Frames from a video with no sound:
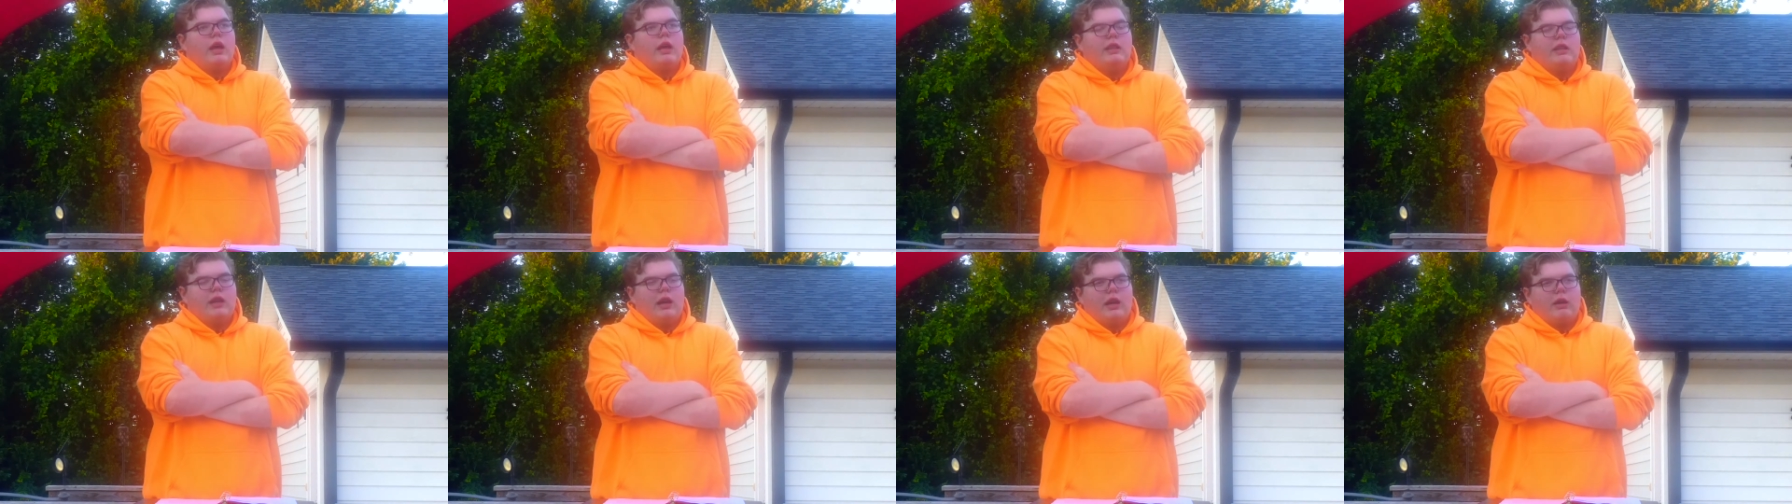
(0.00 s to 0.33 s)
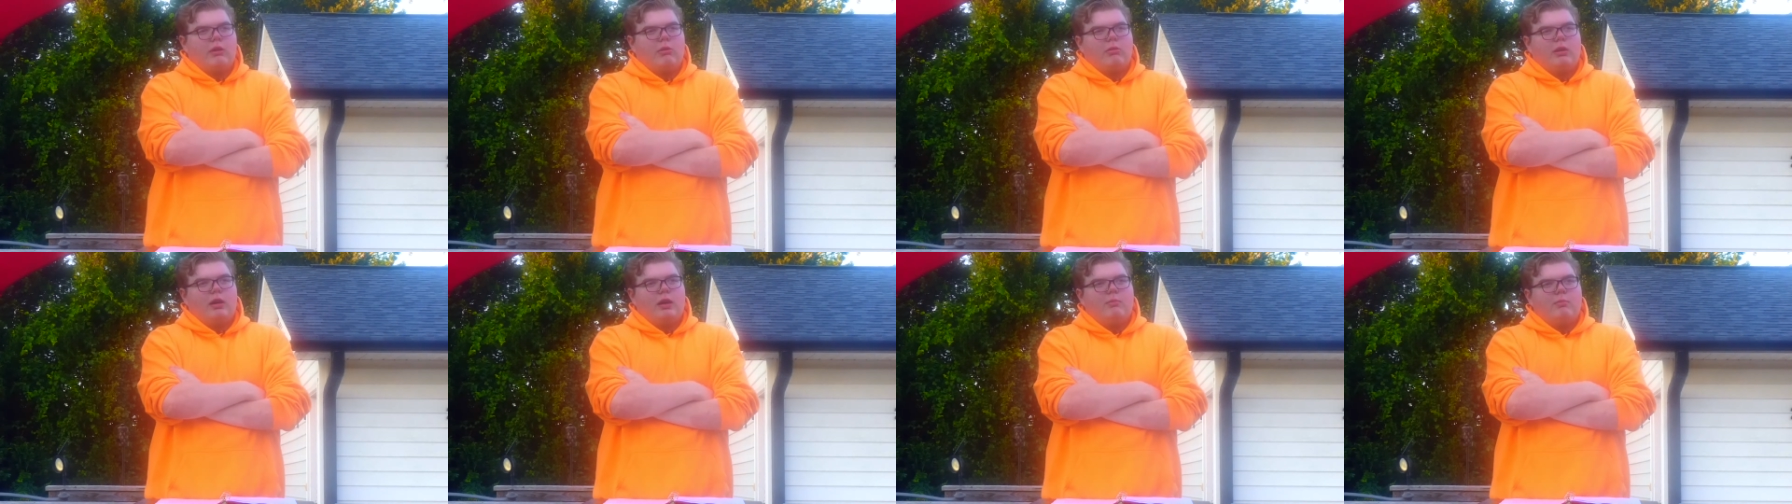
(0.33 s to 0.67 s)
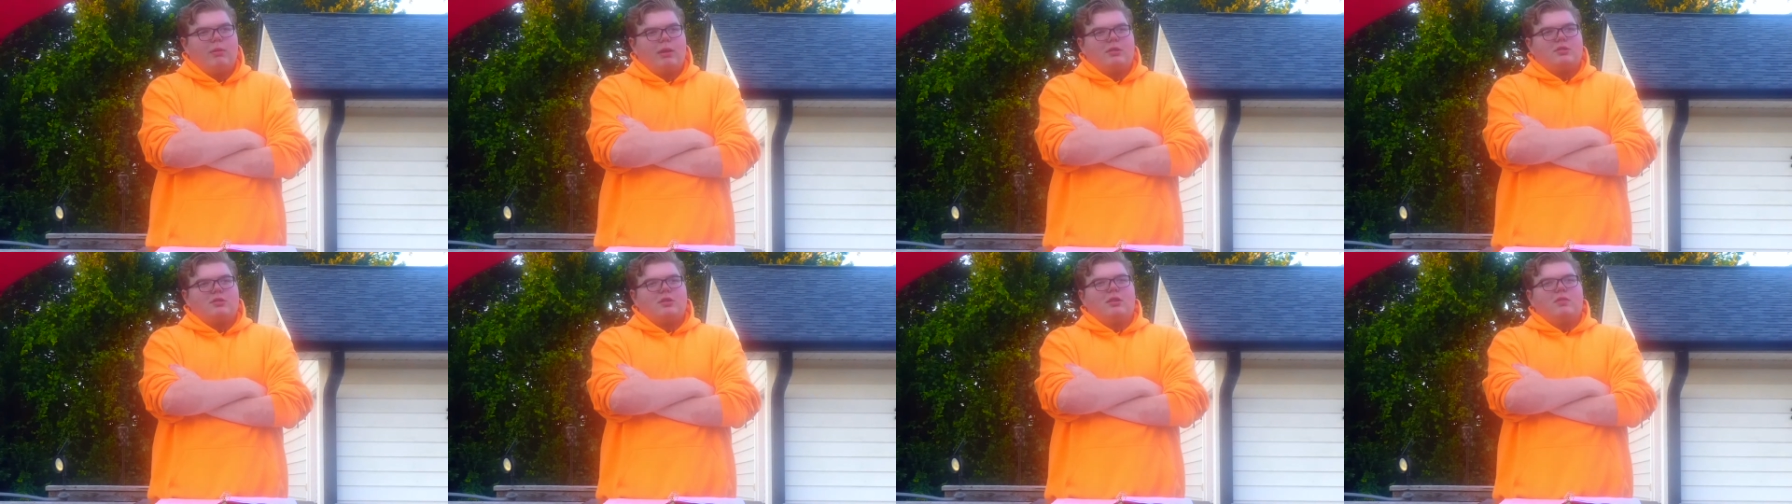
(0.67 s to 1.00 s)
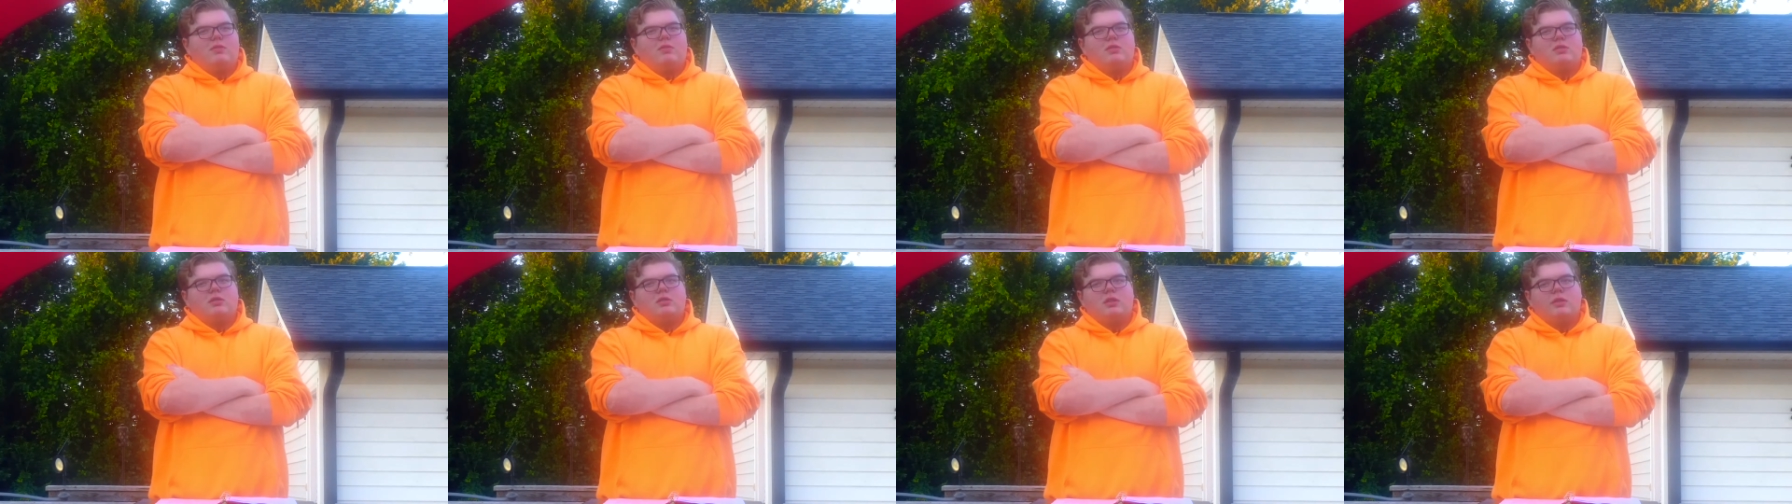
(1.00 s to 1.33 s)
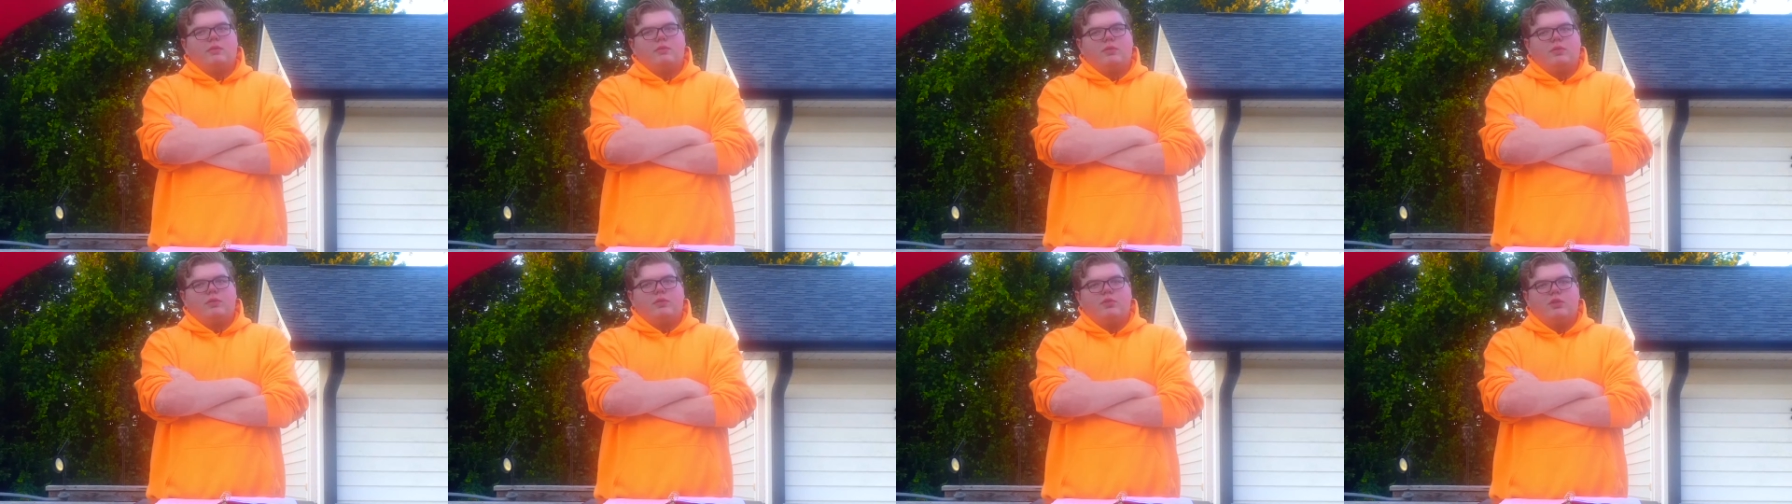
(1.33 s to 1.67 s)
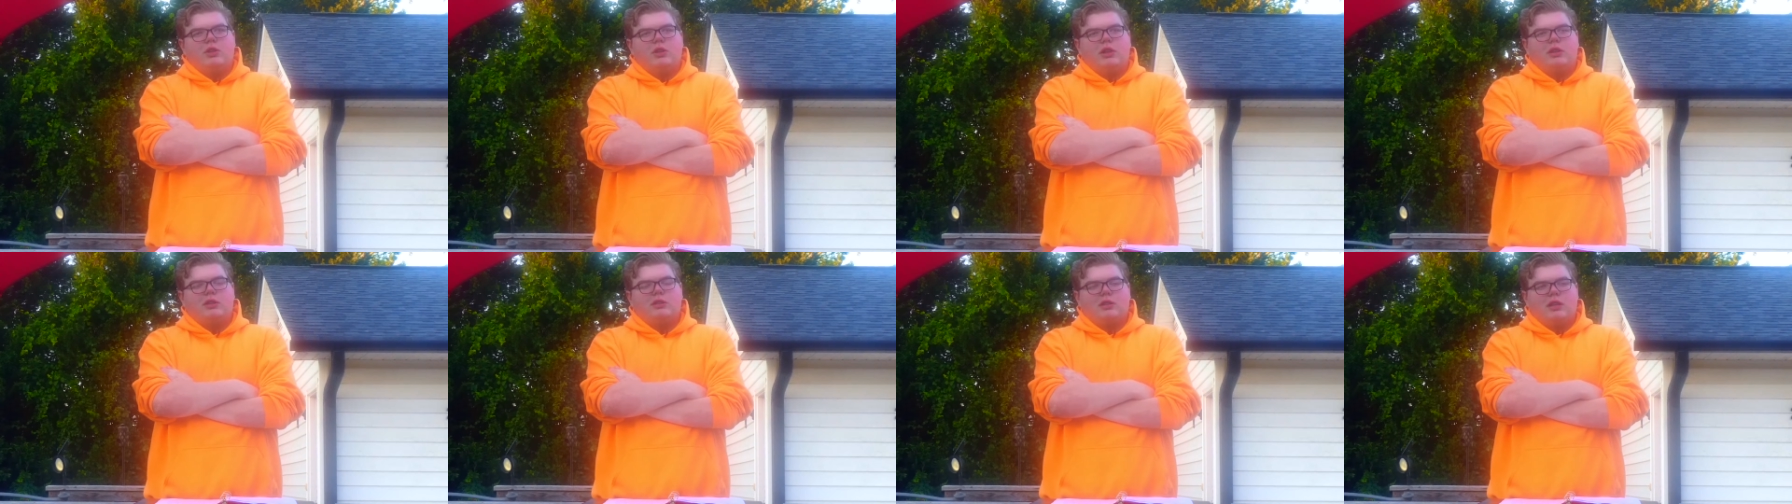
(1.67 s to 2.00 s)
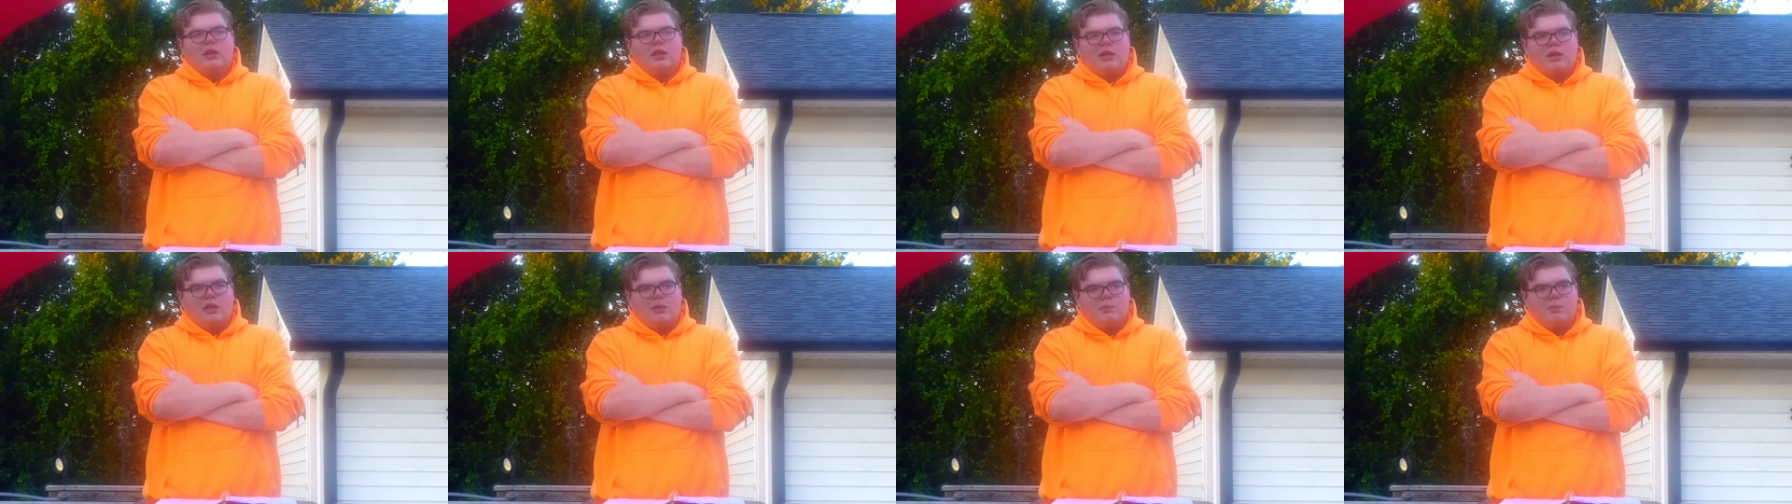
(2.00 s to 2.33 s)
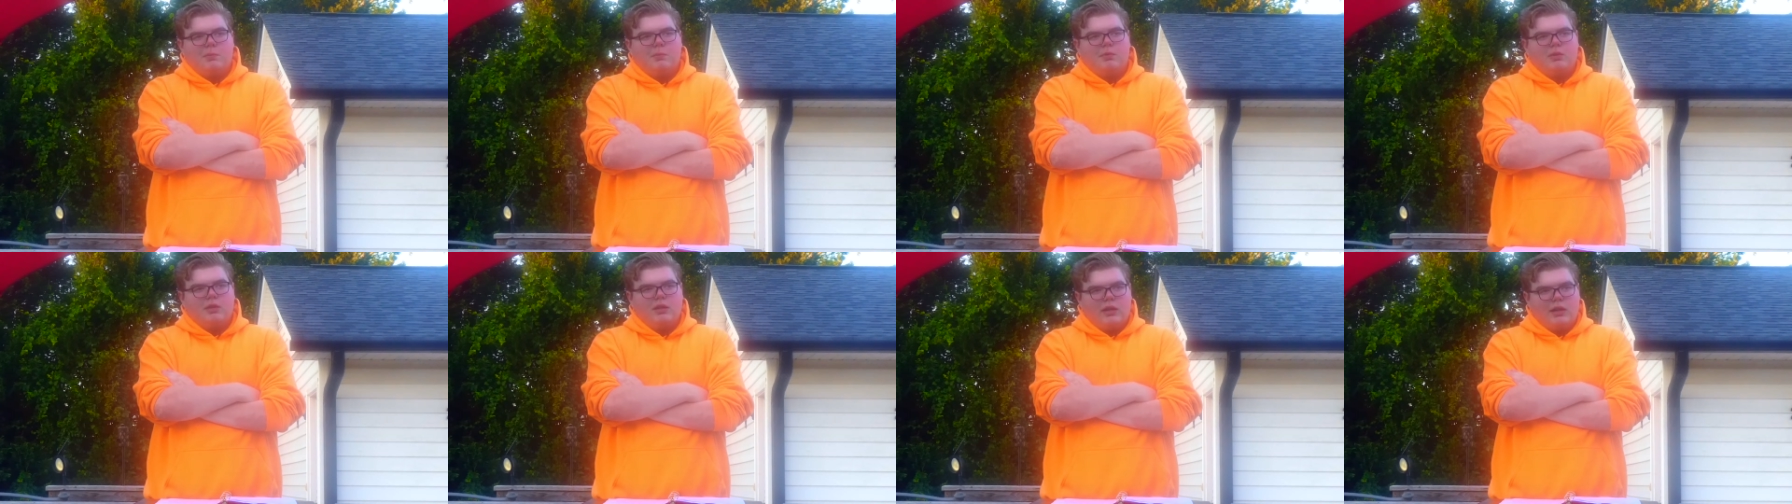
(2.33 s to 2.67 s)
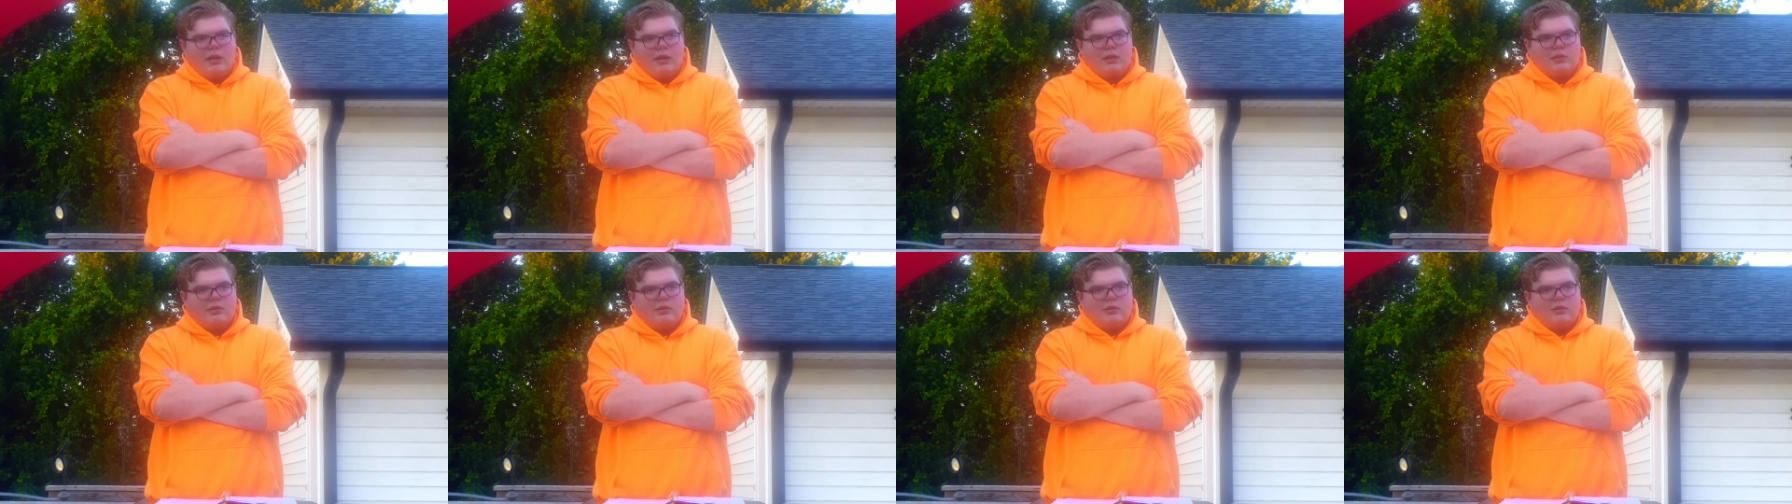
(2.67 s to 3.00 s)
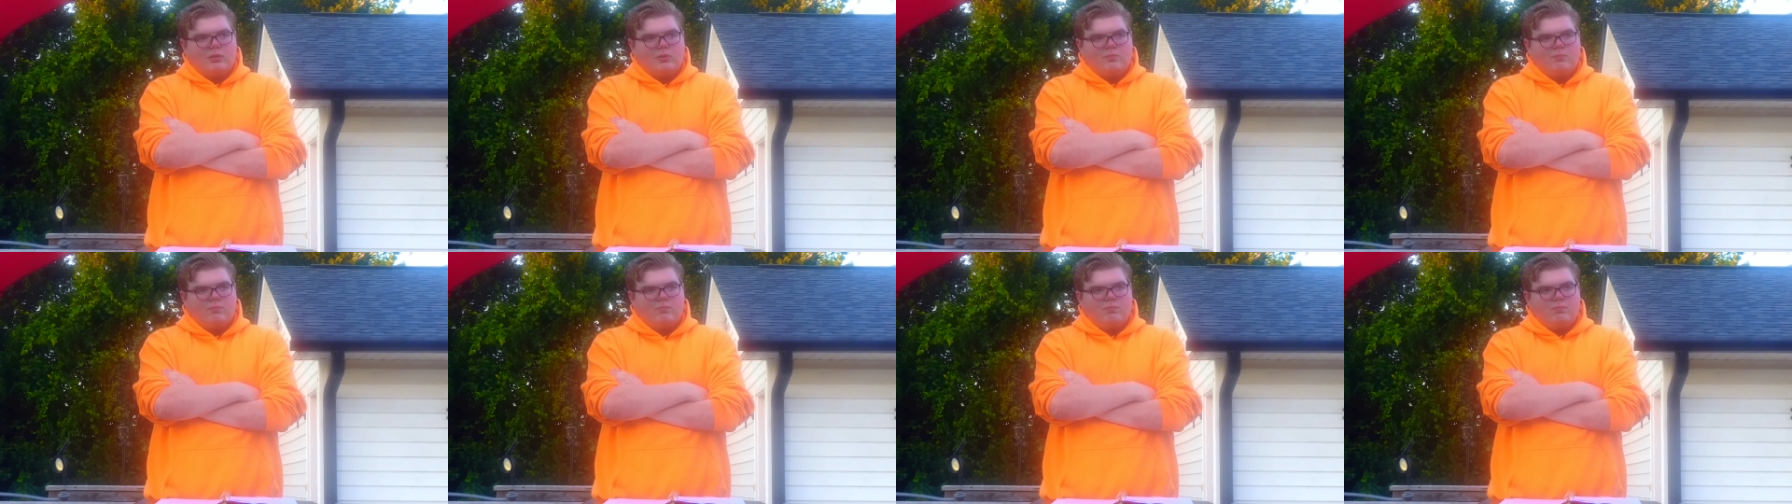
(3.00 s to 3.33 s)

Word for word: And then I cried myself to sleep for a few nights and I came up with the answer.